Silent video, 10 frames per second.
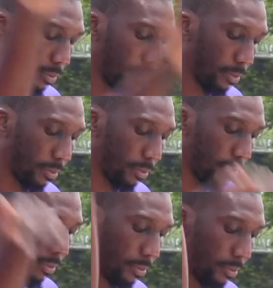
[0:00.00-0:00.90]

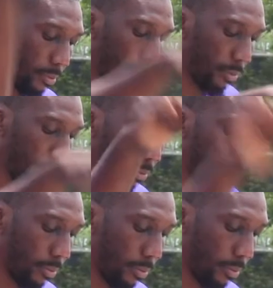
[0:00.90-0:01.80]

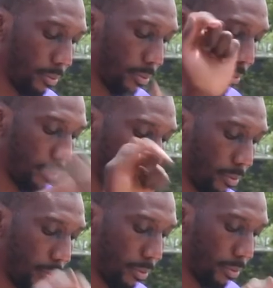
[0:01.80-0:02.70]

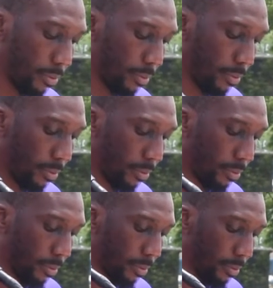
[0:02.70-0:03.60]

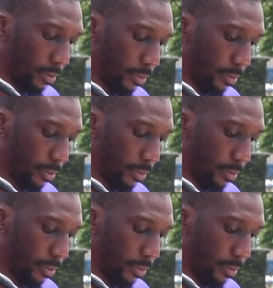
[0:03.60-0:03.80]
(silent)